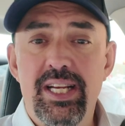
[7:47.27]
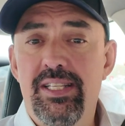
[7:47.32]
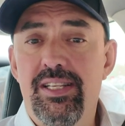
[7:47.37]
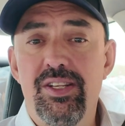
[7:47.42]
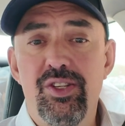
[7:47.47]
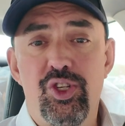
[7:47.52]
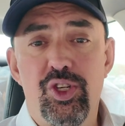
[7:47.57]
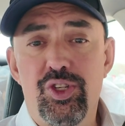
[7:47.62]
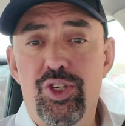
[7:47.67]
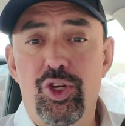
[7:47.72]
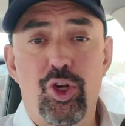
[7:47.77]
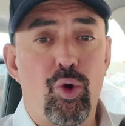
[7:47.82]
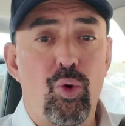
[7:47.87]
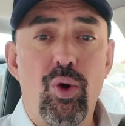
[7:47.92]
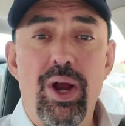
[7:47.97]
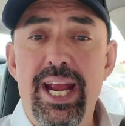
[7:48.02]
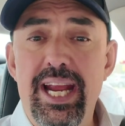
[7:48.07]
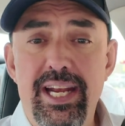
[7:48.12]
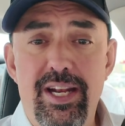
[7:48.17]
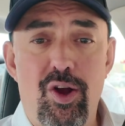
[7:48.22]
Is it just
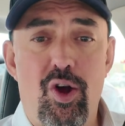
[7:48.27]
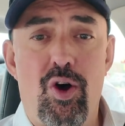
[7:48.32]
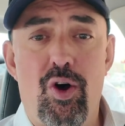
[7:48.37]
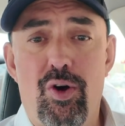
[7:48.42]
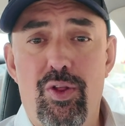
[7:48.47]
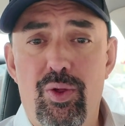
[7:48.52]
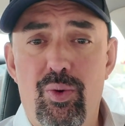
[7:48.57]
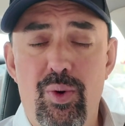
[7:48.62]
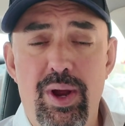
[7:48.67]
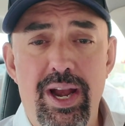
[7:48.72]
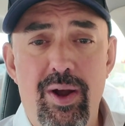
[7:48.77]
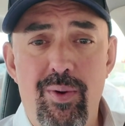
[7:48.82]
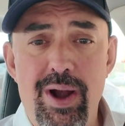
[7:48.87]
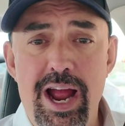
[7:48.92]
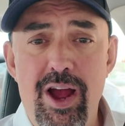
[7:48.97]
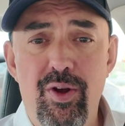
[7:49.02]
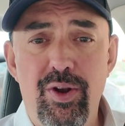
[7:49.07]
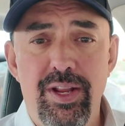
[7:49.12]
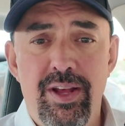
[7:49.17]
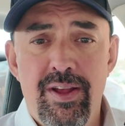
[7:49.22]
great all the way
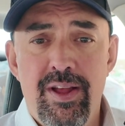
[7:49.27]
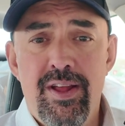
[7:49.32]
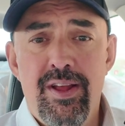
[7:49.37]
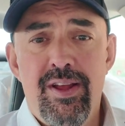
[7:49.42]
around?